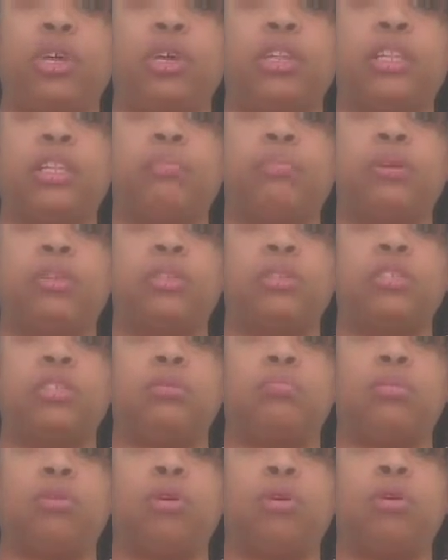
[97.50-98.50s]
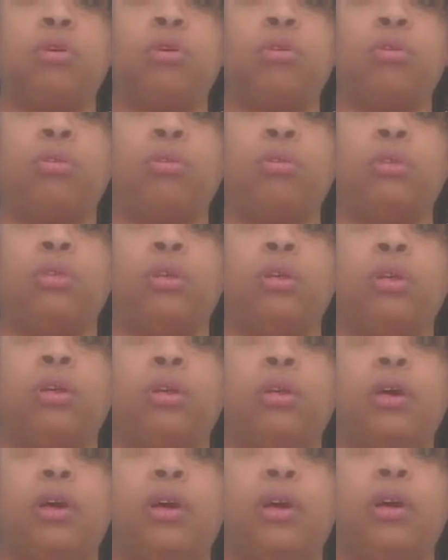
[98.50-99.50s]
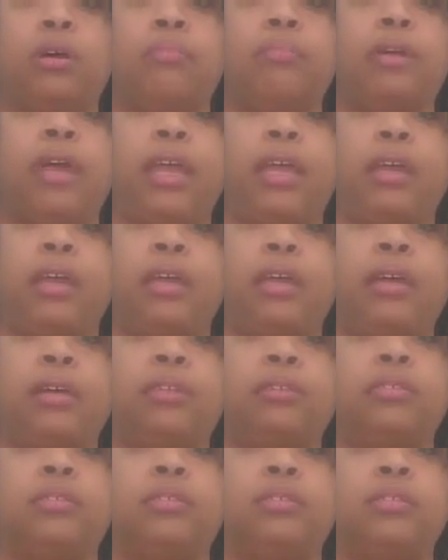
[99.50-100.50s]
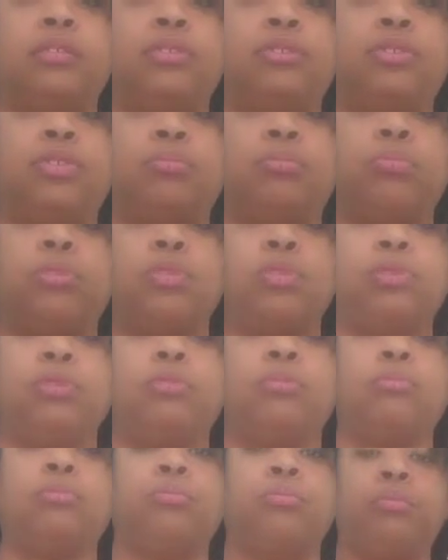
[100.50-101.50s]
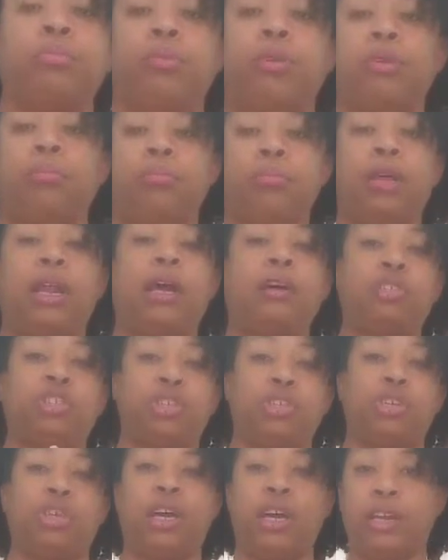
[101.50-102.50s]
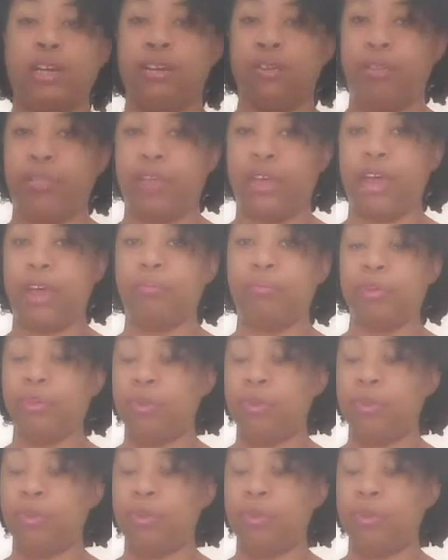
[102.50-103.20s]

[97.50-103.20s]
to clip it small and do some glue. But I'll show you how to do that.